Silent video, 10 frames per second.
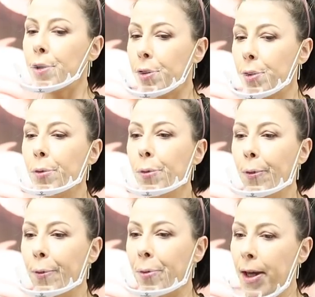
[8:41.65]
Two
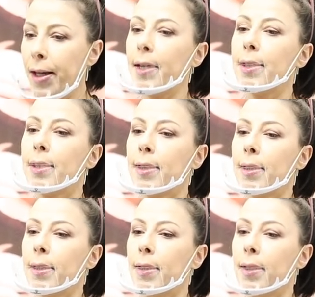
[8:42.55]
things
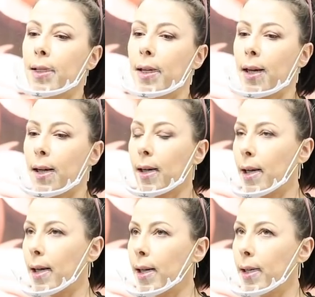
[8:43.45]

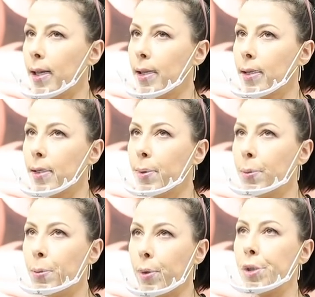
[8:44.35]
I
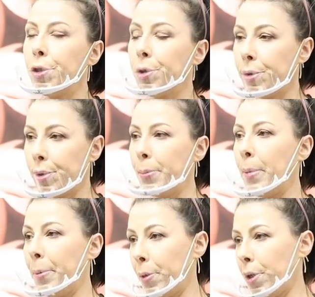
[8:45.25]
want you to
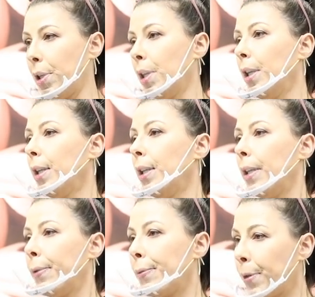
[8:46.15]
remember.
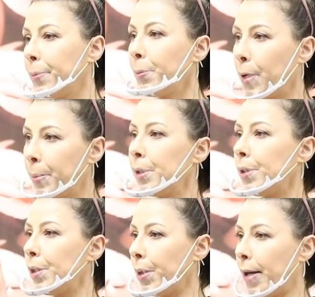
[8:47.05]
From the
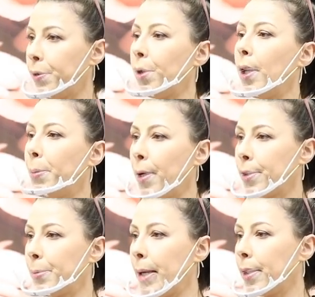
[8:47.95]
moment you have your
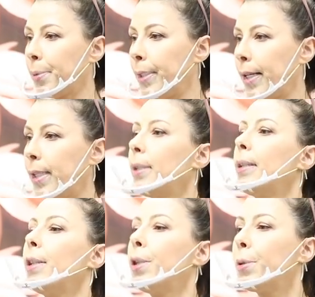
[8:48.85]
eyebrows microbladed,
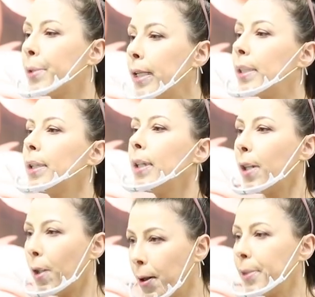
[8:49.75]
you want to
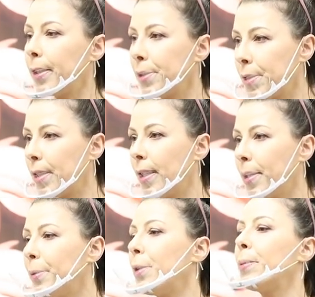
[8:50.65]
hold on to
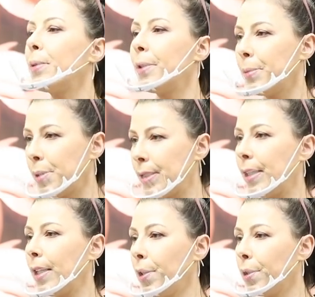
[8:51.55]
them, you want them to
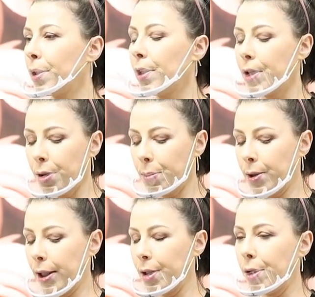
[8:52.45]
stay longer, you
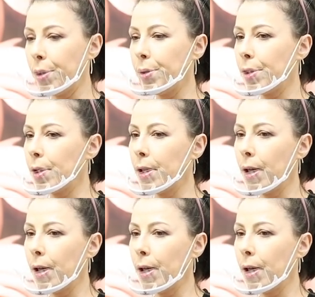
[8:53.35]
want to use